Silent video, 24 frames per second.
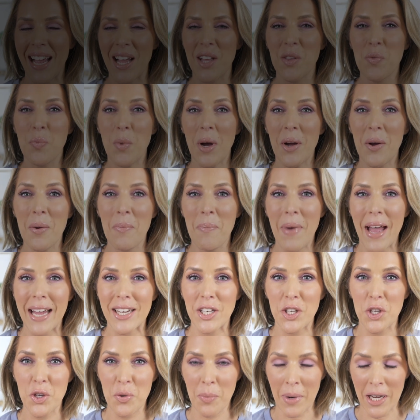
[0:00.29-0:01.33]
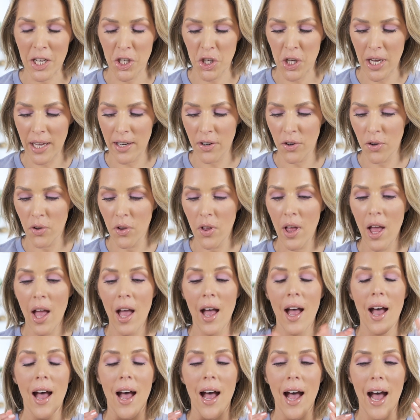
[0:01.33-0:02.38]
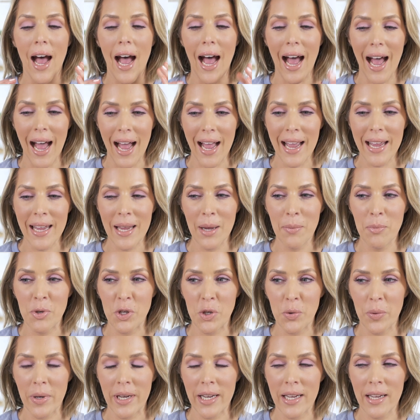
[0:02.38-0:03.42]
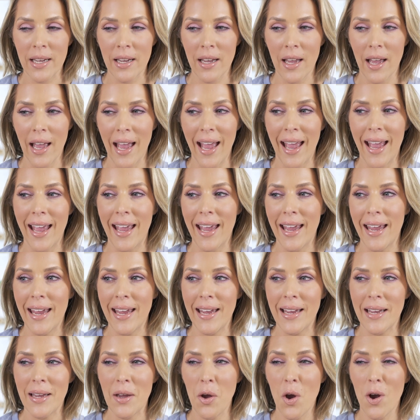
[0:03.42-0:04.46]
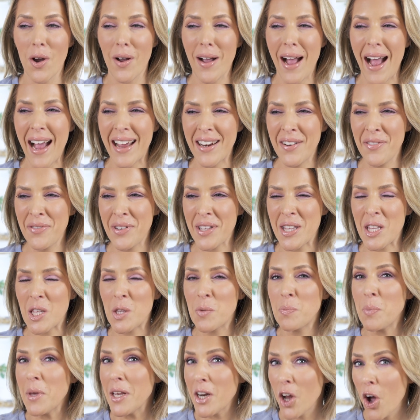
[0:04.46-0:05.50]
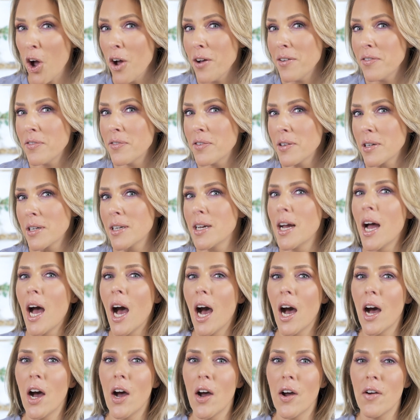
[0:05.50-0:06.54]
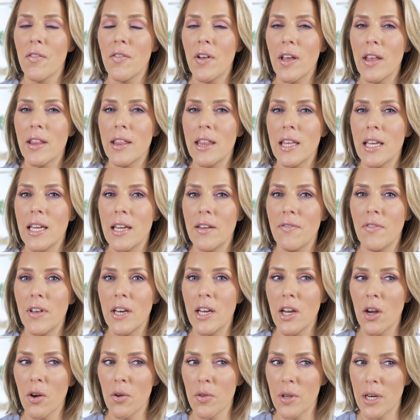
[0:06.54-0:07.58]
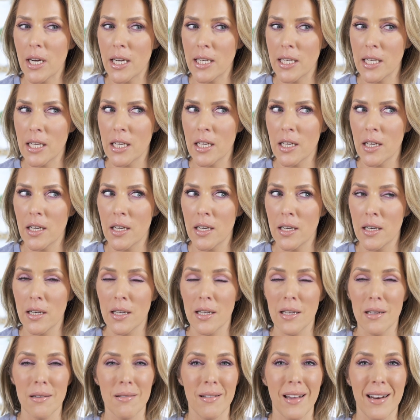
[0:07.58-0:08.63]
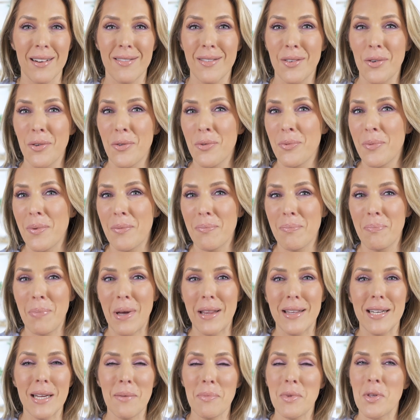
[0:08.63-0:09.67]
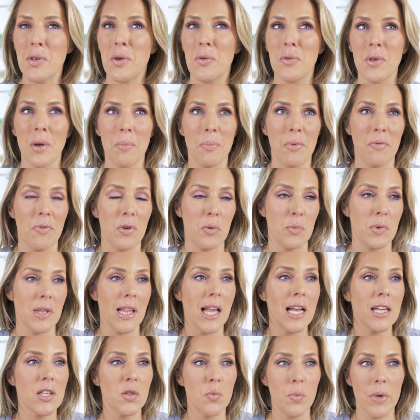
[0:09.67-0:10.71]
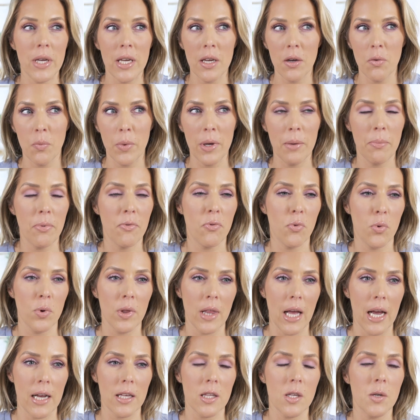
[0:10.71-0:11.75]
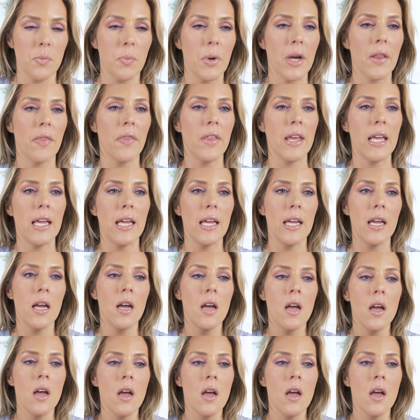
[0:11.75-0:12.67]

guys, welcome back to my channel. I am doing a kind of a spin-off of the video that I did, I don't know, by the time this goes up, if it was last week, week before last, but the